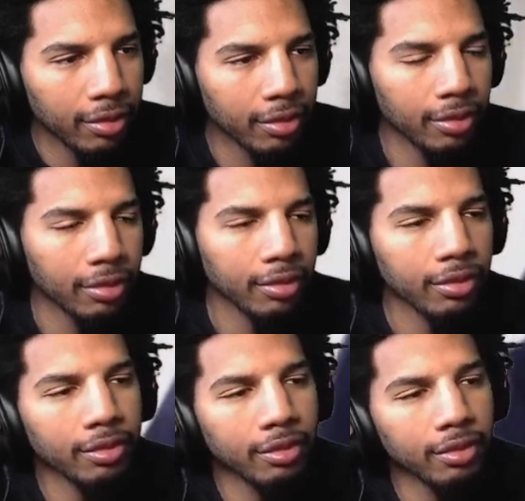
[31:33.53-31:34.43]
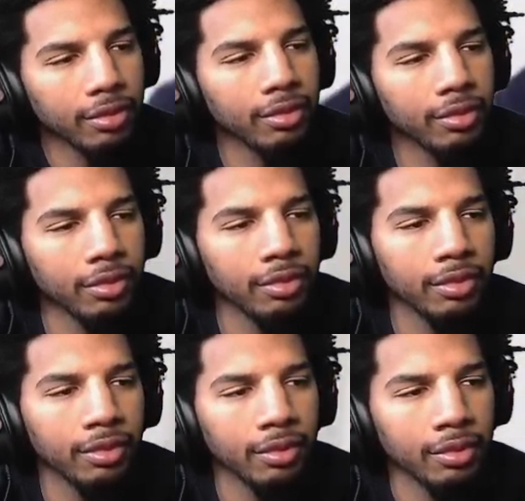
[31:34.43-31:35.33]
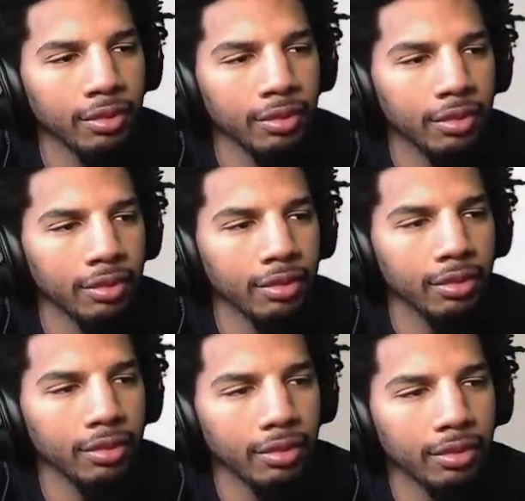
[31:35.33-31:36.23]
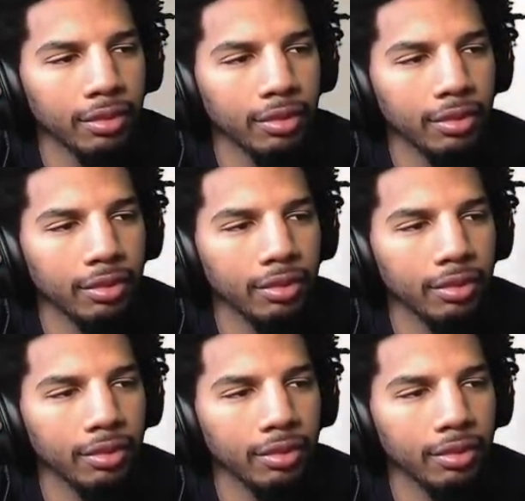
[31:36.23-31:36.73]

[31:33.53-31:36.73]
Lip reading: (not speaking)